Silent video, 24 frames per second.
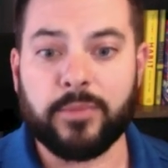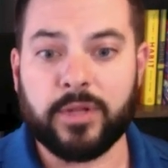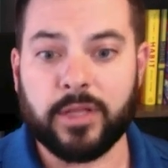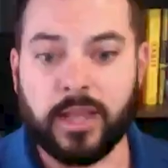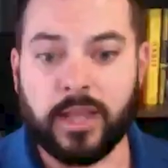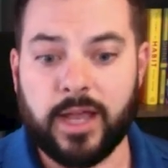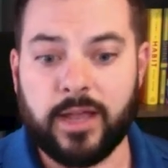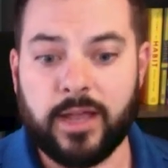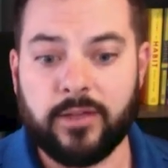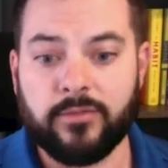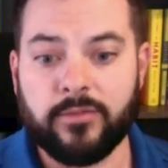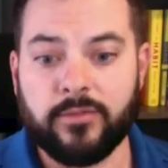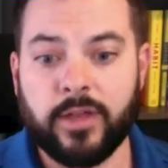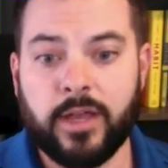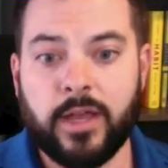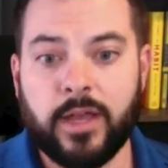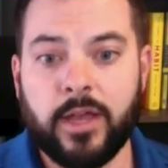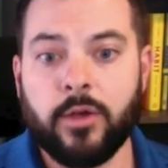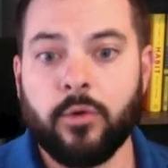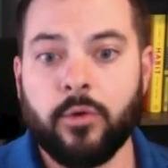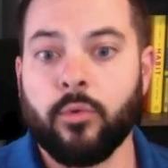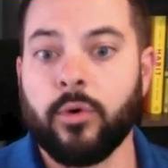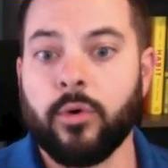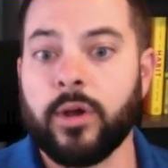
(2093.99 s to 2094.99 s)
a life,
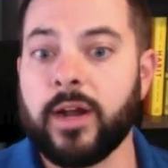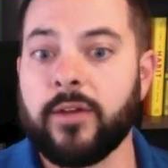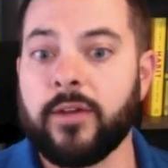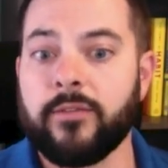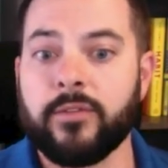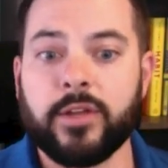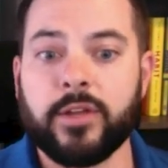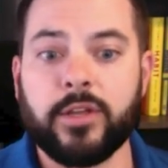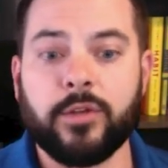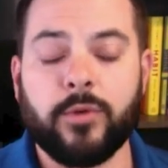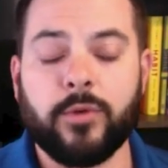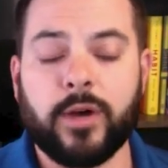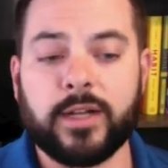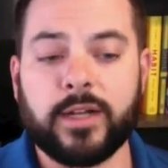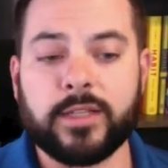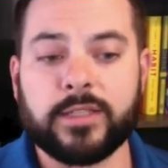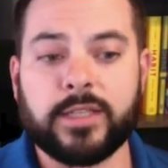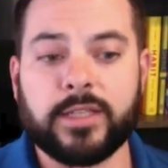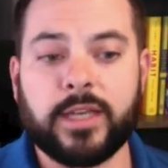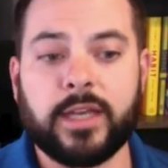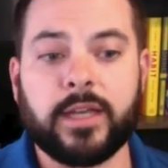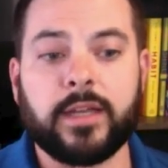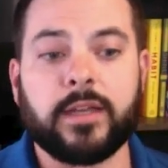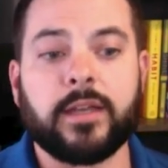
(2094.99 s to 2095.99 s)
whatever you want to
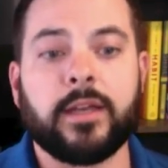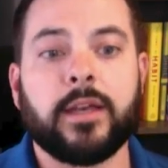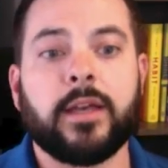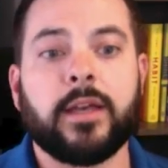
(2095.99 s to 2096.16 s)
say.